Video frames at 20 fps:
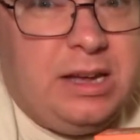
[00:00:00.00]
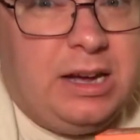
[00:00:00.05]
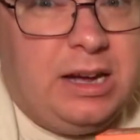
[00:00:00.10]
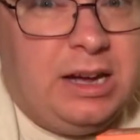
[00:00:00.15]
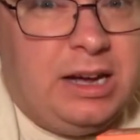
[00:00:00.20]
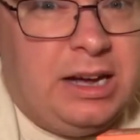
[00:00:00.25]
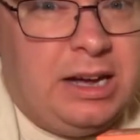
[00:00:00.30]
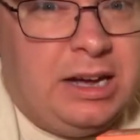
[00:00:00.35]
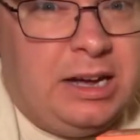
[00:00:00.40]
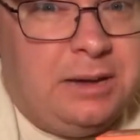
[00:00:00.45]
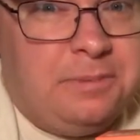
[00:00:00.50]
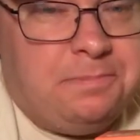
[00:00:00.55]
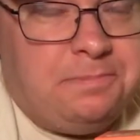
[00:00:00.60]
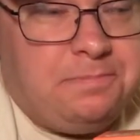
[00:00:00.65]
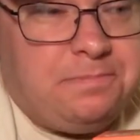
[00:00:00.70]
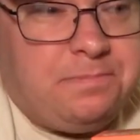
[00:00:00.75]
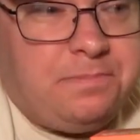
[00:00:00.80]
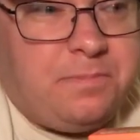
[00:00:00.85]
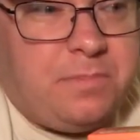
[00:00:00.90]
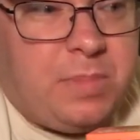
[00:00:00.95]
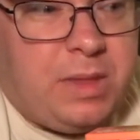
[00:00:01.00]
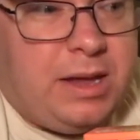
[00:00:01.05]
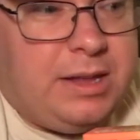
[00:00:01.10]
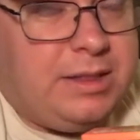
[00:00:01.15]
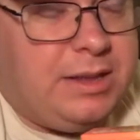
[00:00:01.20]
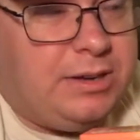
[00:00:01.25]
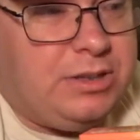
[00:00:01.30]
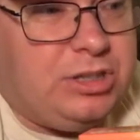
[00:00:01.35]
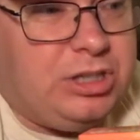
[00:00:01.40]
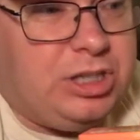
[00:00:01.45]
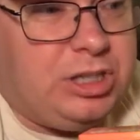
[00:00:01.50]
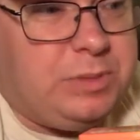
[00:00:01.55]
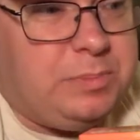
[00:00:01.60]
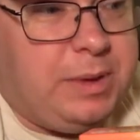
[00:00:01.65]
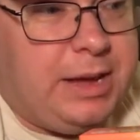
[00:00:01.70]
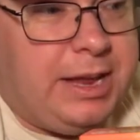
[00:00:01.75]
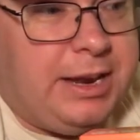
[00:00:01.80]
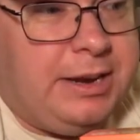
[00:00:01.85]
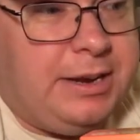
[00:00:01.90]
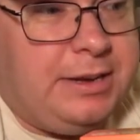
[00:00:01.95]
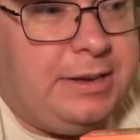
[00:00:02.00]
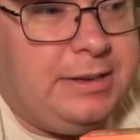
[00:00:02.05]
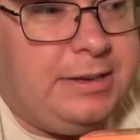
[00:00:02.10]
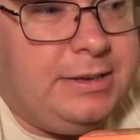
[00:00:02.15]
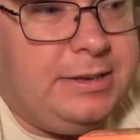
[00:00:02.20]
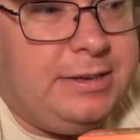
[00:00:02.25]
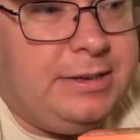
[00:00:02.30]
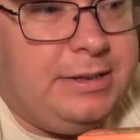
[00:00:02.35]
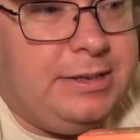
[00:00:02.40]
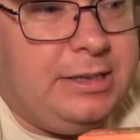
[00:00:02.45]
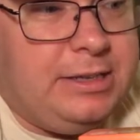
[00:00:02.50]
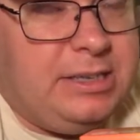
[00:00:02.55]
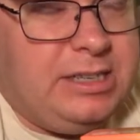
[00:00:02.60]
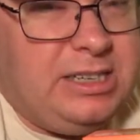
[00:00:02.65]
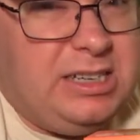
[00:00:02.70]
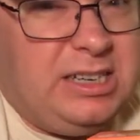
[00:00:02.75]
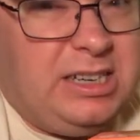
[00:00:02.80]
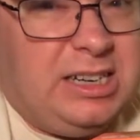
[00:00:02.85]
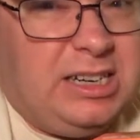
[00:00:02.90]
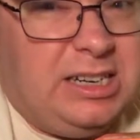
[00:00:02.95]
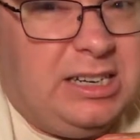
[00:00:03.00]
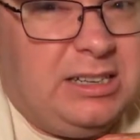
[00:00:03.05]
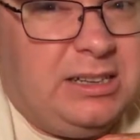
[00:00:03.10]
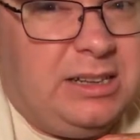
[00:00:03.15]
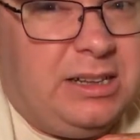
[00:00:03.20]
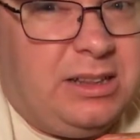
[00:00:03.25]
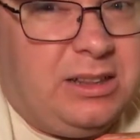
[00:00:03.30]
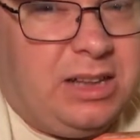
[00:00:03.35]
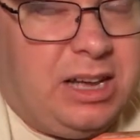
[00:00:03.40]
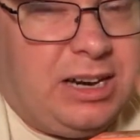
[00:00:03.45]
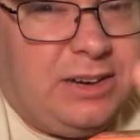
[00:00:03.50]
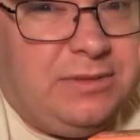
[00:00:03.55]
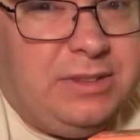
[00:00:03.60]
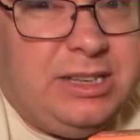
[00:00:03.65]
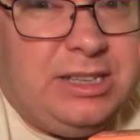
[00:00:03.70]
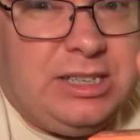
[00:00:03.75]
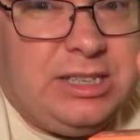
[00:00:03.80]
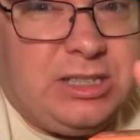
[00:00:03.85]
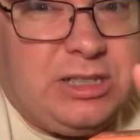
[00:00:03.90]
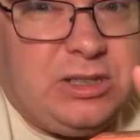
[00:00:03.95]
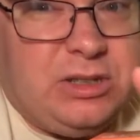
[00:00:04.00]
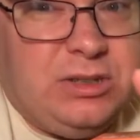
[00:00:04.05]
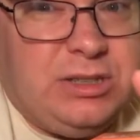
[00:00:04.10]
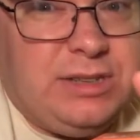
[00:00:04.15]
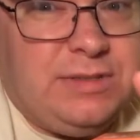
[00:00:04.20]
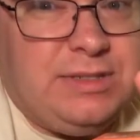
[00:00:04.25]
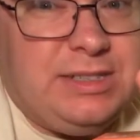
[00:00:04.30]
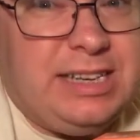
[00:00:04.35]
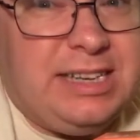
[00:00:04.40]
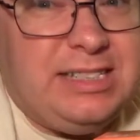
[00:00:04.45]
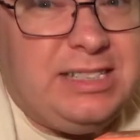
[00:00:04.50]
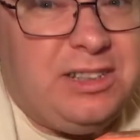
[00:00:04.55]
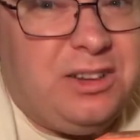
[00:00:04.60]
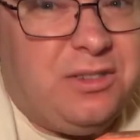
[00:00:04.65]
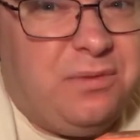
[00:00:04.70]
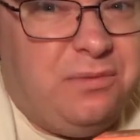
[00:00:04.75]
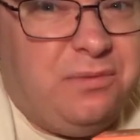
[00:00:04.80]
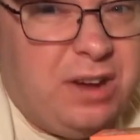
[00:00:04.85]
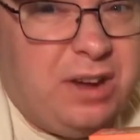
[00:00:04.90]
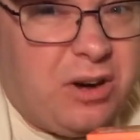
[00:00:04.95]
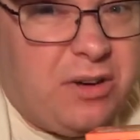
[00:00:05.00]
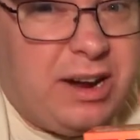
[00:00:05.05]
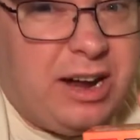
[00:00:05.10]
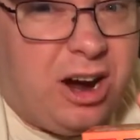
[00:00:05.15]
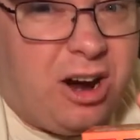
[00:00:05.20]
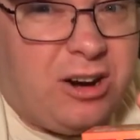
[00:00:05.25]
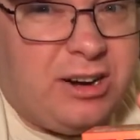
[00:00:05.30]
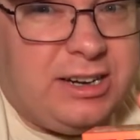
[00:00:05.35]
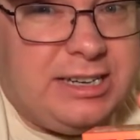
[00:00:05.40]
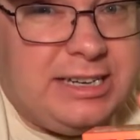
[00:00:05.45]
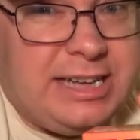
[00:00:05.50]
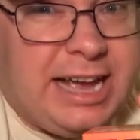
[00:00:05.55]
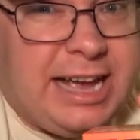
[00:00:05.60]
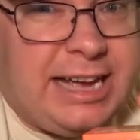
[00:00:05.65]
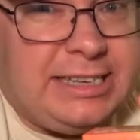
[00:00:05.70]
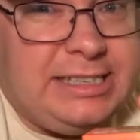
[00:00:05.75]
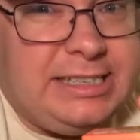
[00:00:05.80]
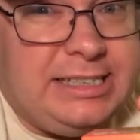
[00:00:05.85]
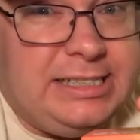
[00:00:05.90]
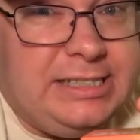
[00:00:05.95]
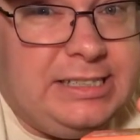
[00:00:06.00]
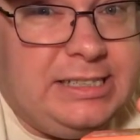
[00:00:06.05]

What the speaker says: There's just been a lot of these exclusive sets. They're very hard to get.